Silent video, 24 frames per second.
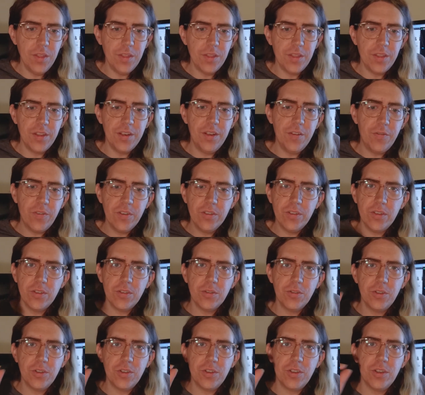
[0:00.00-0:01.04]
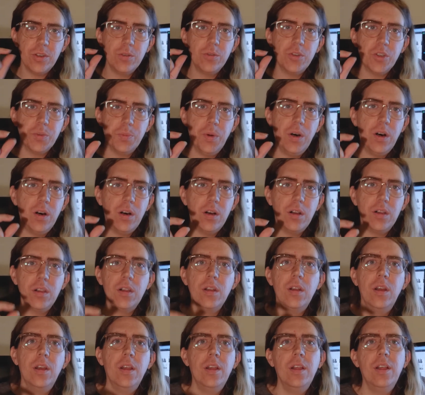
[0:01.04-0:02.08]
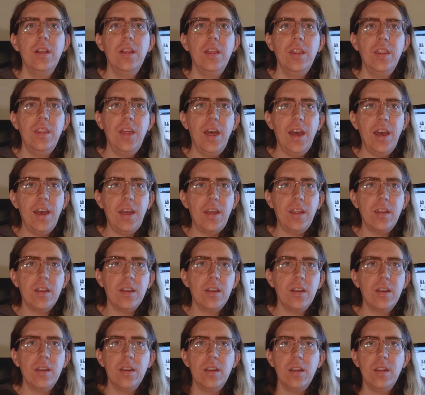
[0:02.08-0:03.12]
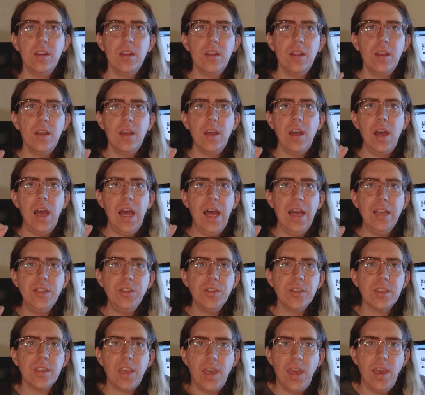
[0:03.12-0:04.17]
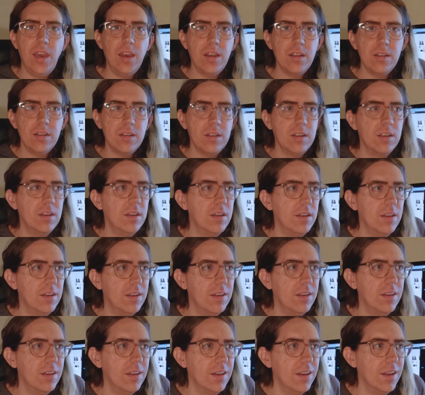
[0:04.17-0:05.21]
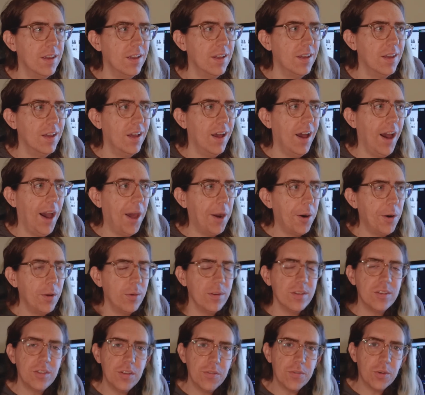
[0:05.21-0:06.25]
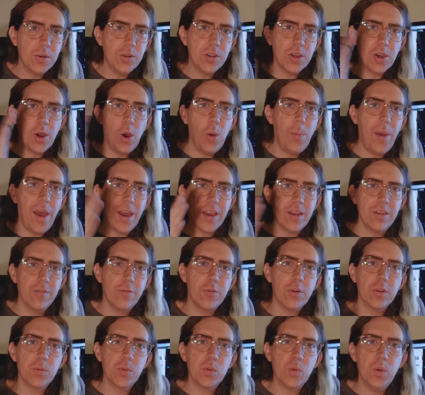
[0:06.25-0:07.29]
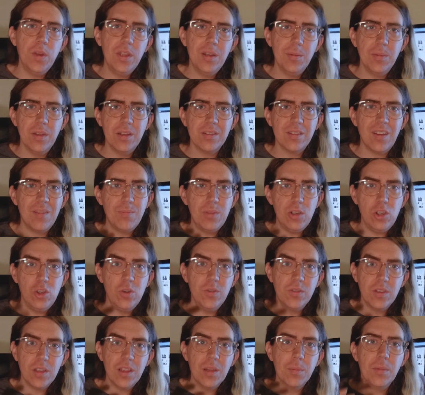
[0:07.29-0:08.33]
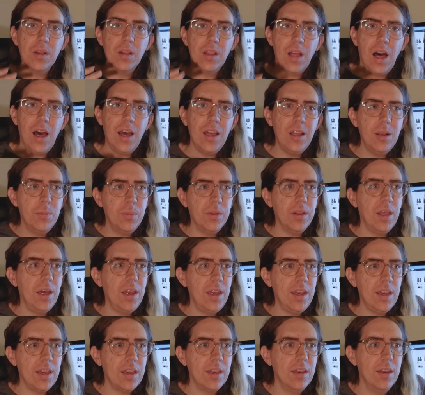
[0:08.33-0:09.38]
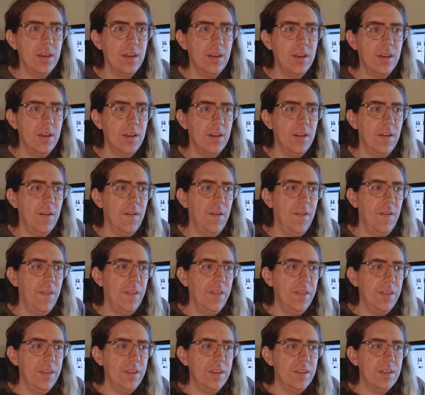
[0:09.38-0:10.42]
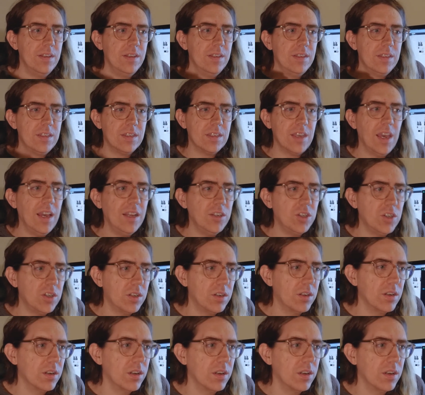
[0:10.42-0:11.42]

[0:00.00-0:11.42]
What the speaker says: the differences are just so small that I just can't, I don't know, it's difficult to go back and forth between them unless I've been using them a lot, but like Sketch,